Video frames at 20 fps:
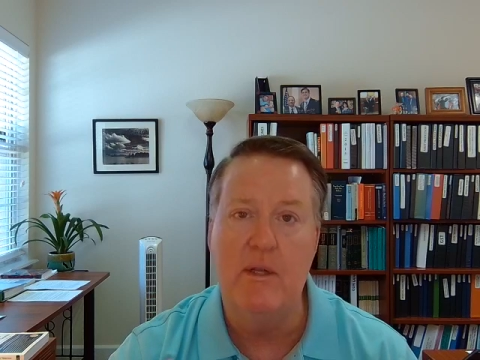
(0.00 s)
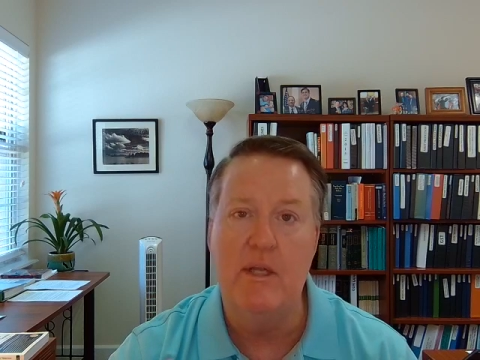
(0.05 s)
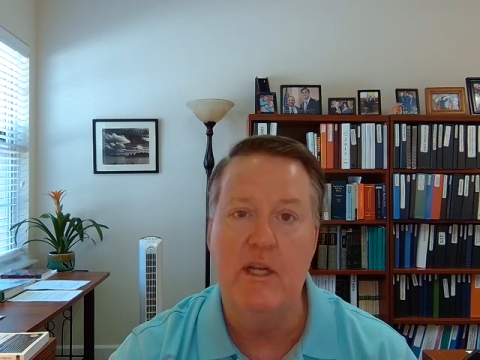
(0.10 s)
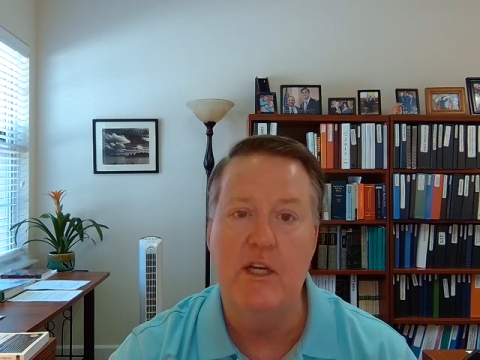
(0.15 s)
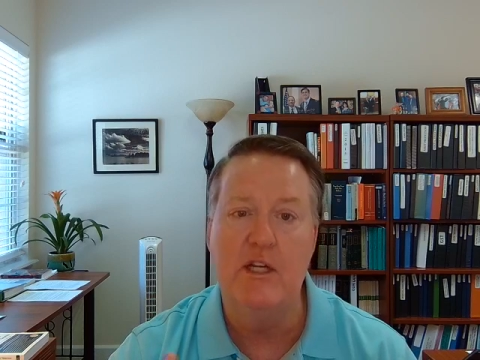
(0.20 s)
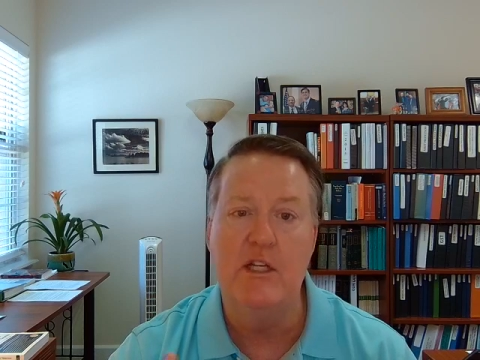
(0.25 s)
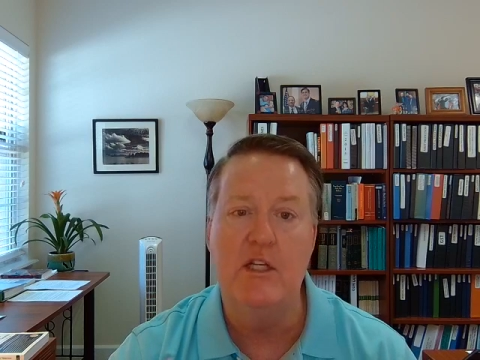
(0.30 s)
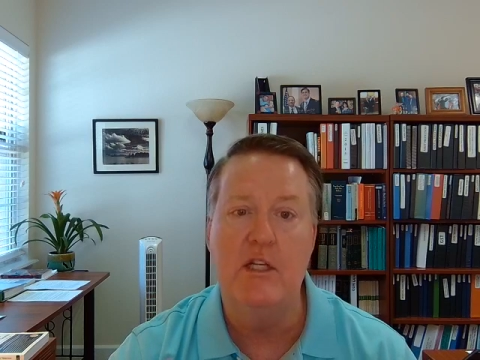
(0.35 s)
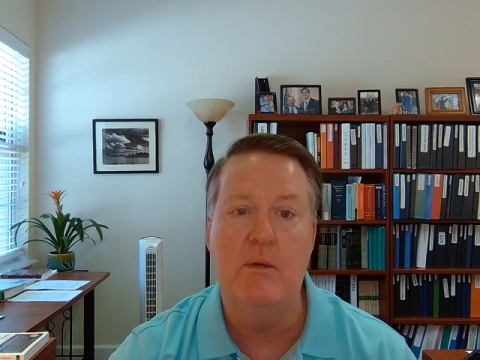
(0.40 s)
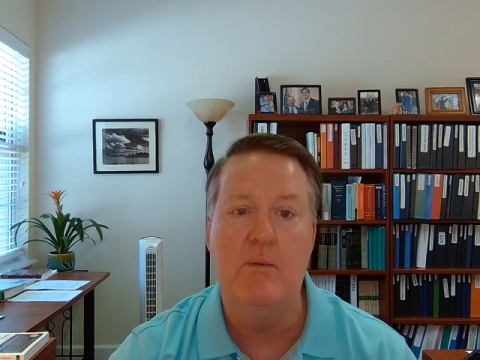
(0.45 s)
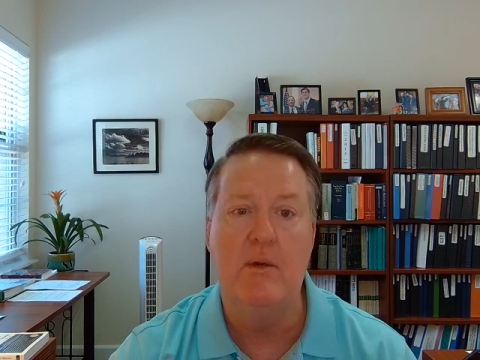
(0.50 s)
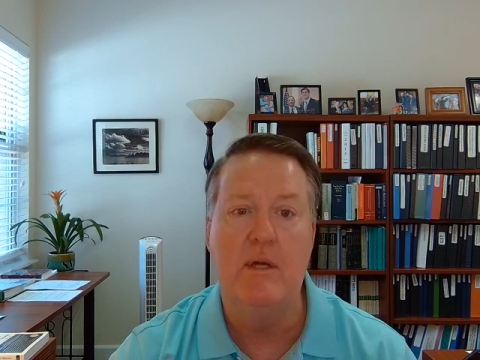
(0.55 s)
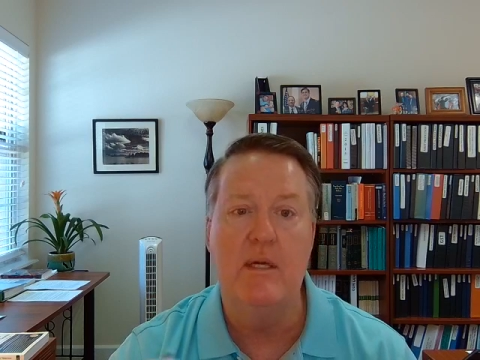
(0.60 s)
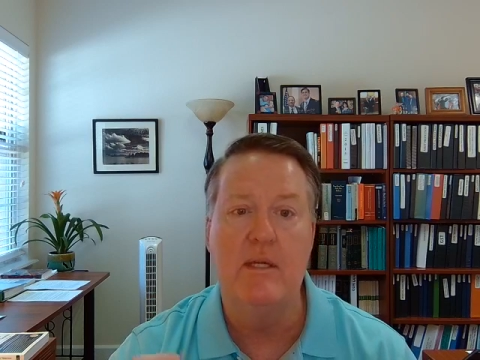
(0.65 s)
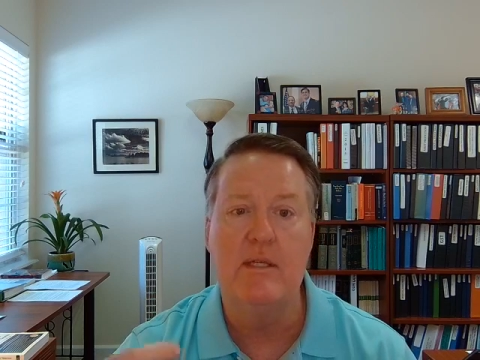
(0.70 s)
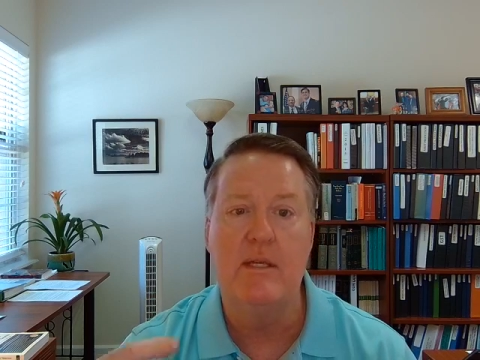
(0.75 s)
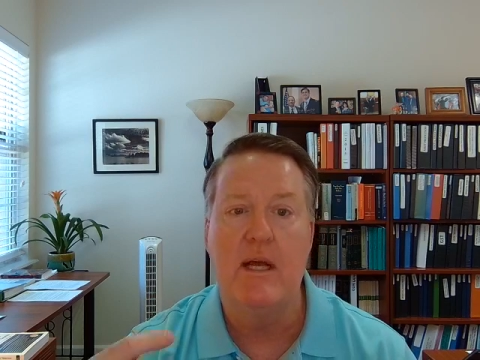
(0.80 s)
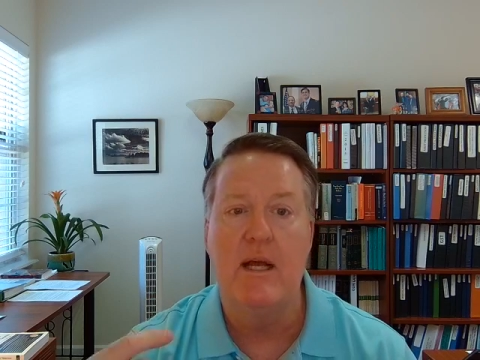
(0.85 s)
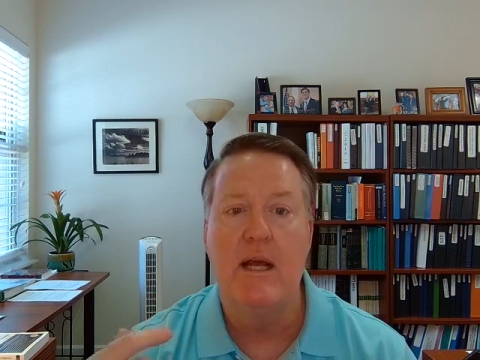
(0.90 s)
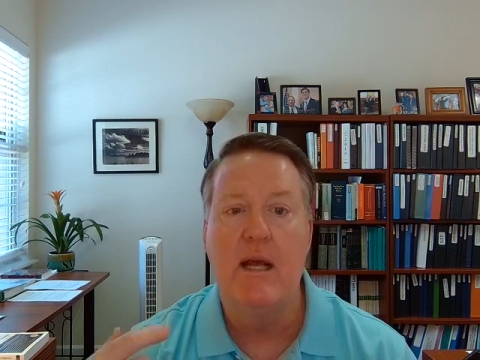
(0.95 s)
The issue
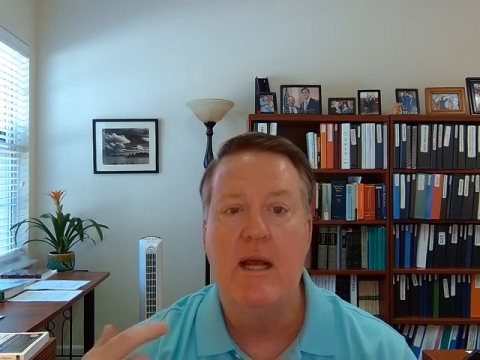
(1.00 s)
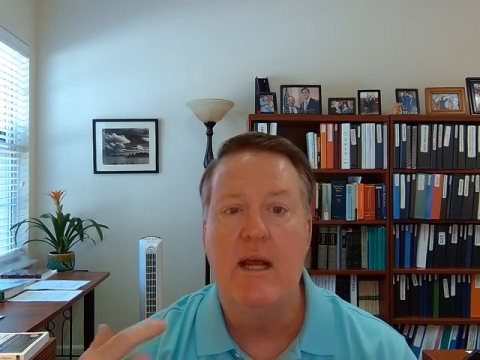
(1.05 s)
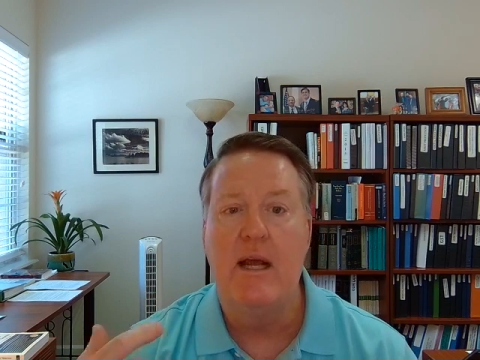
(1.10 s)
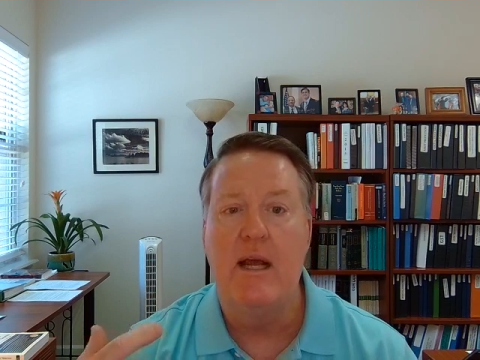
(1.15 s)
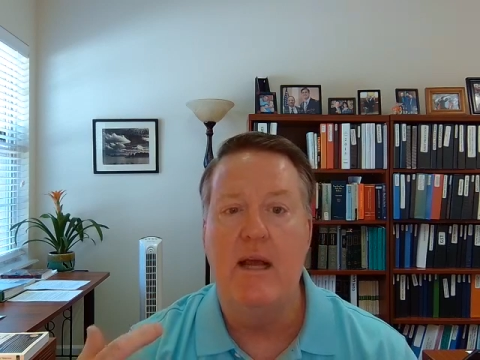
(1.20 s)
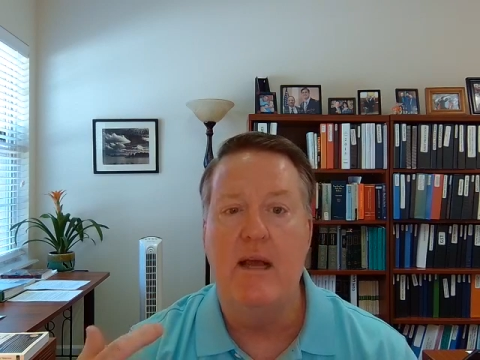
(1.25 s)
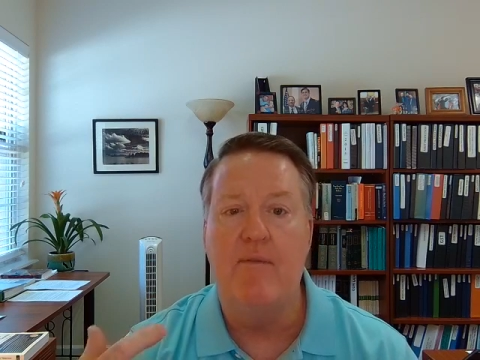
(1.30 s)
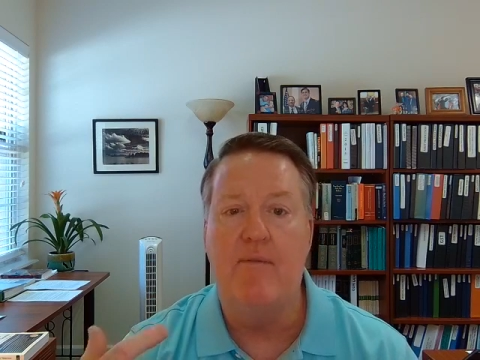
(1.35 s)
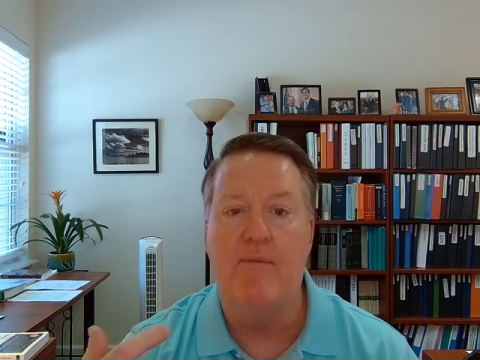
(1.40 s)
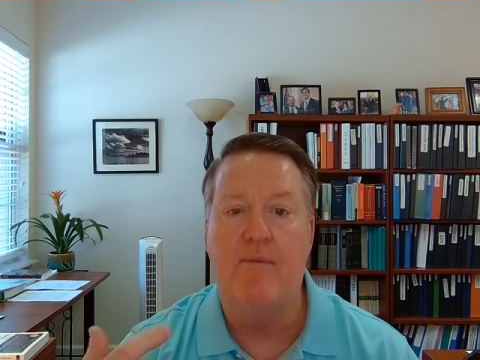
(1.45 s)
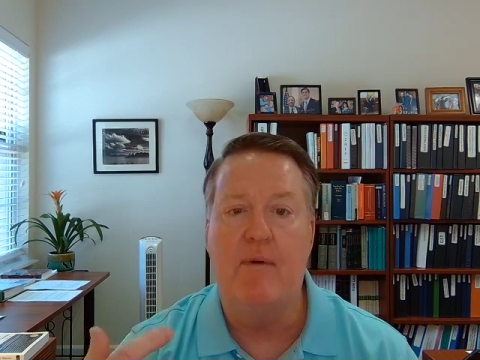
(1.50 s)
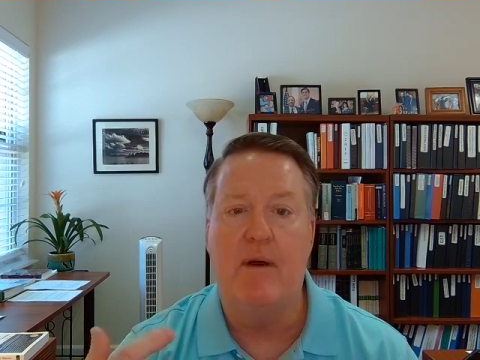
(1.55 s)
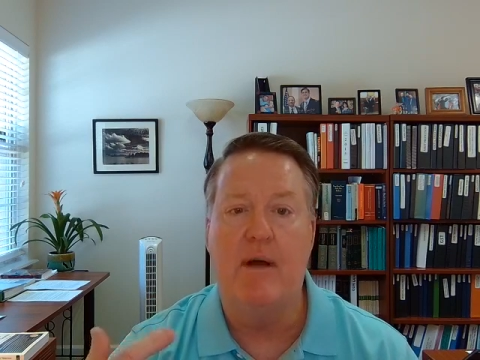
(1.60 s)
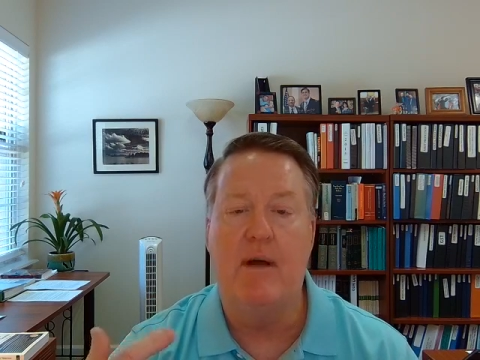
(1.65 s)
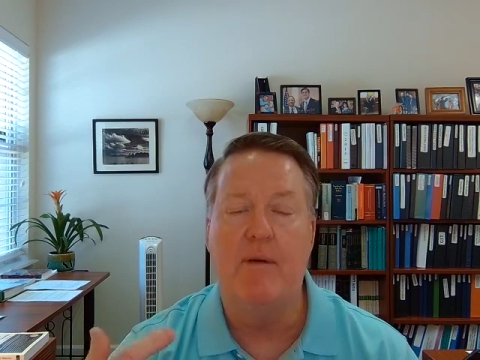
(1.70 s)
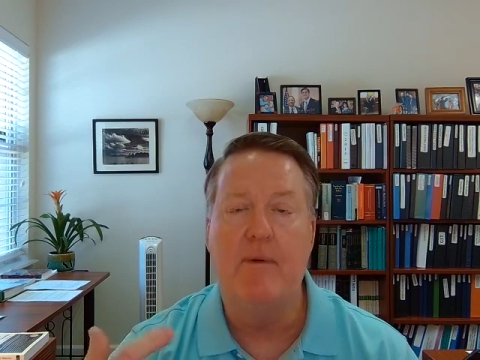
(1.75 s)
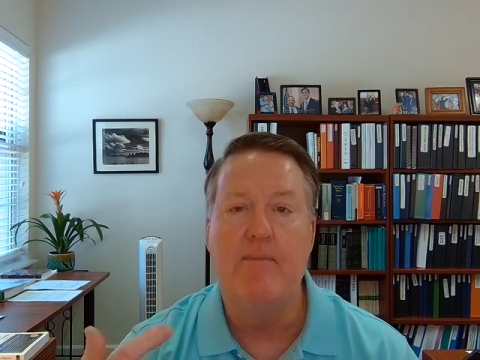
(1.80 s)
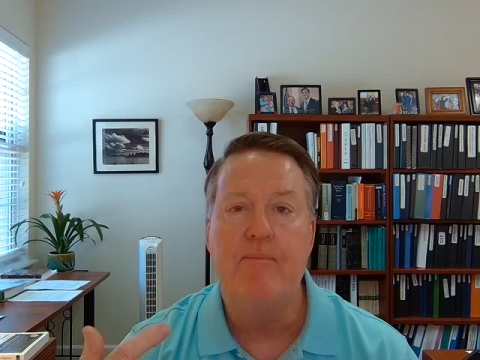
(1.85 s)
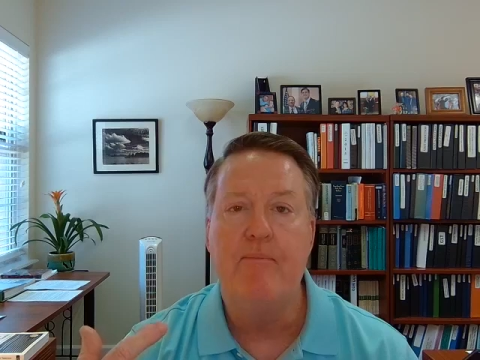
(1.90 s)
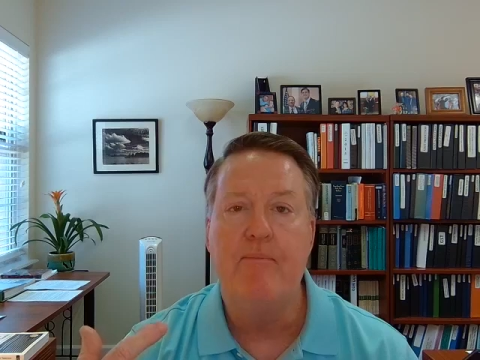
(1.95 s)
is if uh,